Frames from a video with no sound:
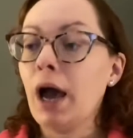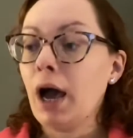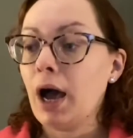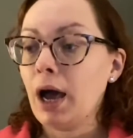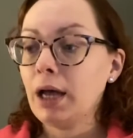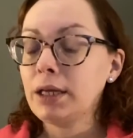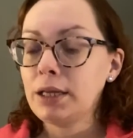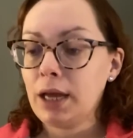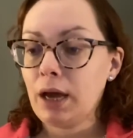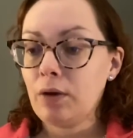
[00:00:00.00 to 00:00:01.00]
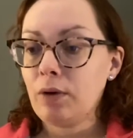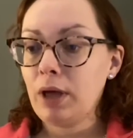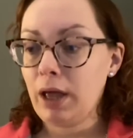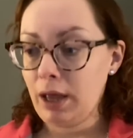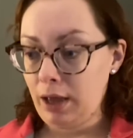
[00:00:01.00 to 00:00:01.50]
I now
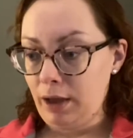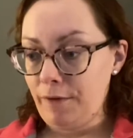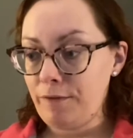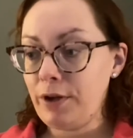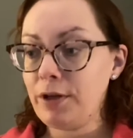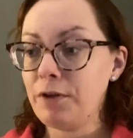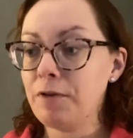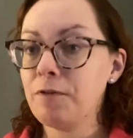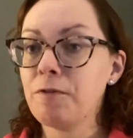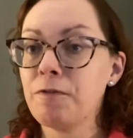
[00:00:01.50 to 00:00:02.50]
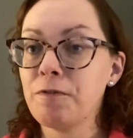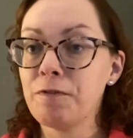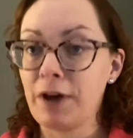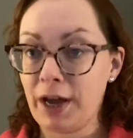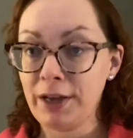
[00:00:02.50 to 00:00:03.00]
have
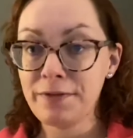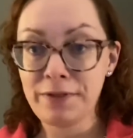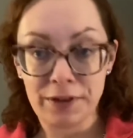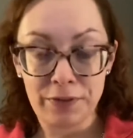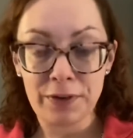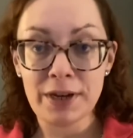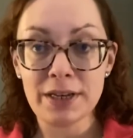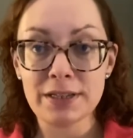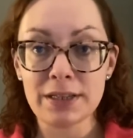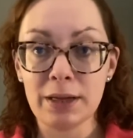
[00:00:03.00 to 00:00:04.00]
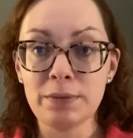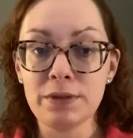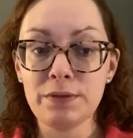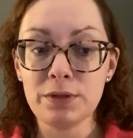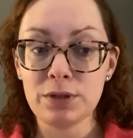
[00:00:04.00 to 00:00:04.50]
5 different types
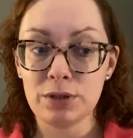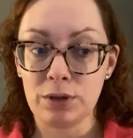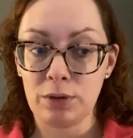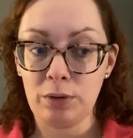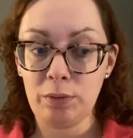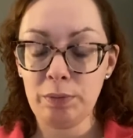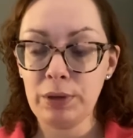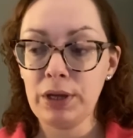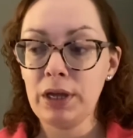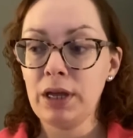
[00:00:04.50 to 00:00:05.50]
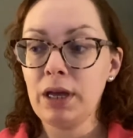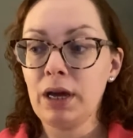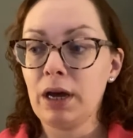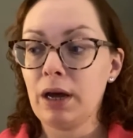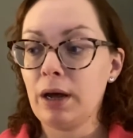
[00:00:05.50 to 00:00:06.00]
of soap.
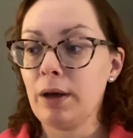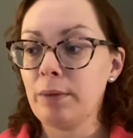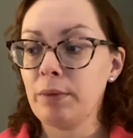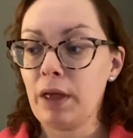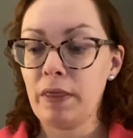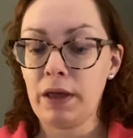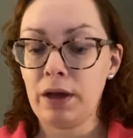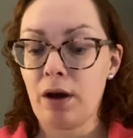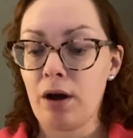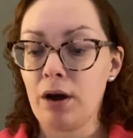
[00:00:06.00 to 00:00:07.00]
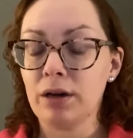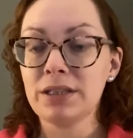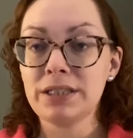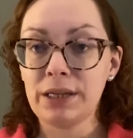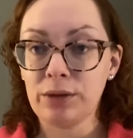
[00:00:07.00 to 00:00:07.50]
And they are
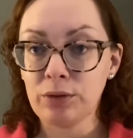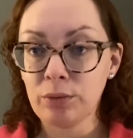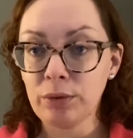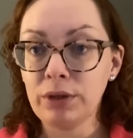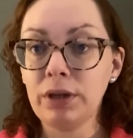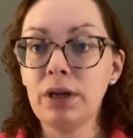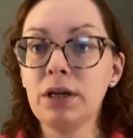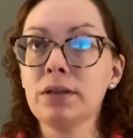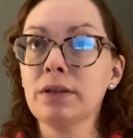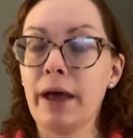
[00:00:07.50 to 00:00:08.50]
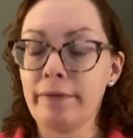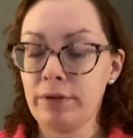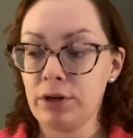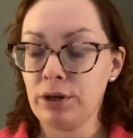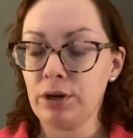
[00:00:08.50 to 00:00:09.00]
sandalwood,
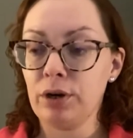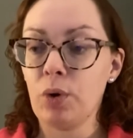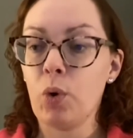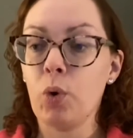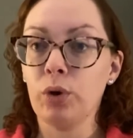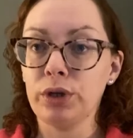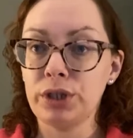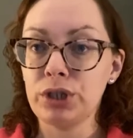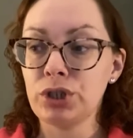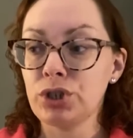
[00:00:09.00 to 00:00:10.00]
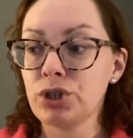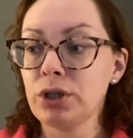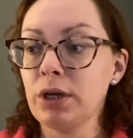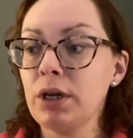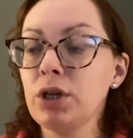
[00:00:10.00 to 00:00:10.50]
lavender,
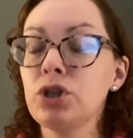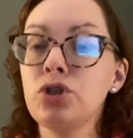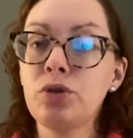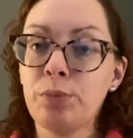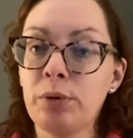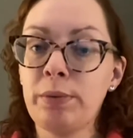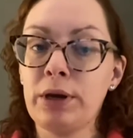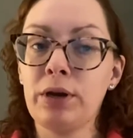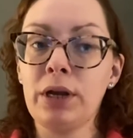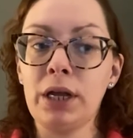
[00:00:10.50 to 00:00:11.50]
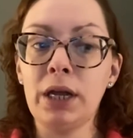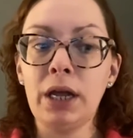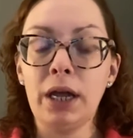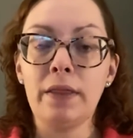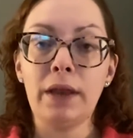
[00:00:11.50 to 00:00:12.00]
orange, juniper berry,
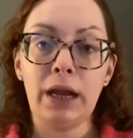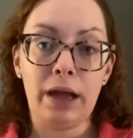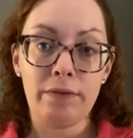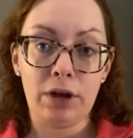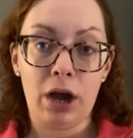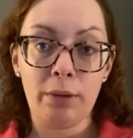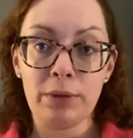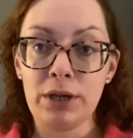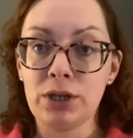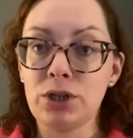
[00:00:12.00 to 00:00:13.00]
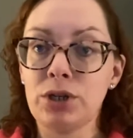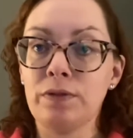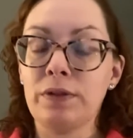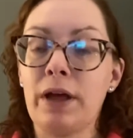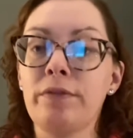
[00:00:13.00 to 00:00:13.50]
and then I have a combination
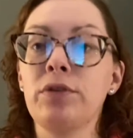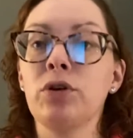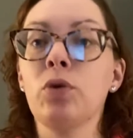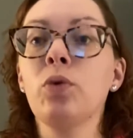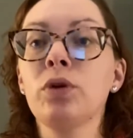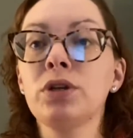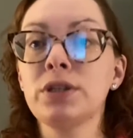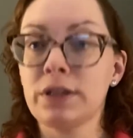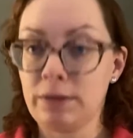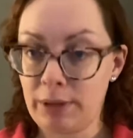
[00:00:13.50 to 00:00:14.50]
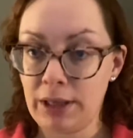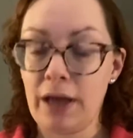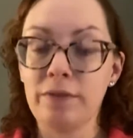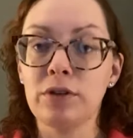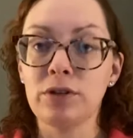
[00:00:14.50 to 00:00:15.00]
of lavender and orange. That's my
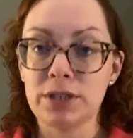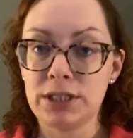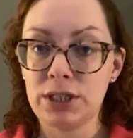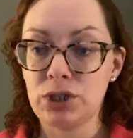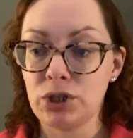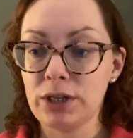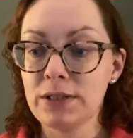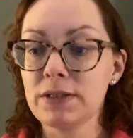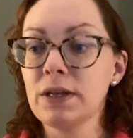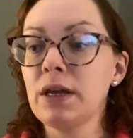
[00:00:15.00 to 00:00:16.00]
lavender citrus.